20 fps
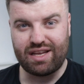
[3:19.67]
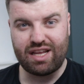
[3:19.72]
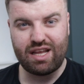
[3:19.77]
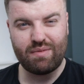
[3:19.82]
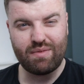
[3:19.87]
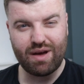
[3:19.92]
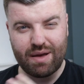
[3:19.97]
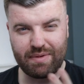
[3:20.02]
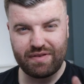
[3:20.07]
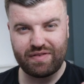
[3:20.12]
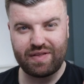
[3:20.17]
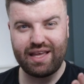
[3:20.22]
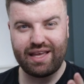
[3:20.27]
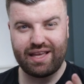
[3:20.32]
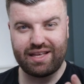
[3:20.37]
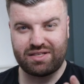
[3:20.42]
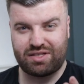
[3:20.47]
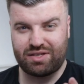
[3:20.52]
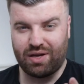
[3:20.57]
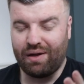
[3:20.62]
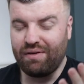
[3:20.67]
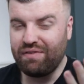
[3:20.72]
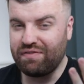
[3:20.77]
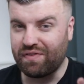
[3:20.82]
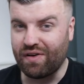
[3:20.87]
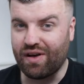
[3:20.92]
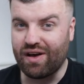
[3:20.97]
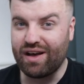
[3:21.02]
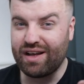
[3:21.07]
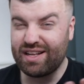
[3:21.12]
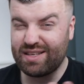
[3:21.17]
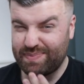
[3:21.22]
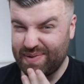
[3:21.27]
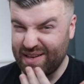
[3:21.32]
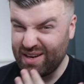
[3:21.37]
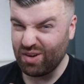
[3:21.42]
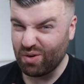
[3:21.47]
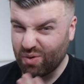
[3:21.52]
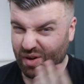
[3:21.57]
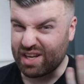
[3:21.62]
And you might be thinking so far, it's
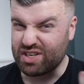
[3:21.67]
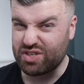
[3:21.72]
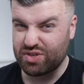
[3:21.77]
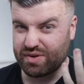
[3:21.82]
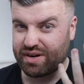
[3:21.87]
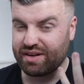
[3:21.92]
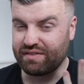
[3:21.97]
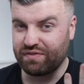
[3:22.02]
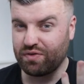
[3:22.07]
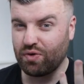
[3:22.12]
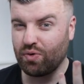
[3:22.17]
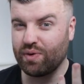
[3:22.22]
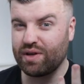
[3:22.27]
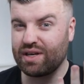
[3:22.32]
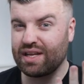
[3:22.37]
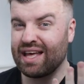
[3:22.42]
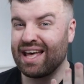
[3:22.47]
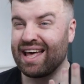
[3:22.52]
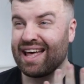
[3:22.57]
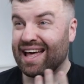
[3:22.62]
been quite straightforward.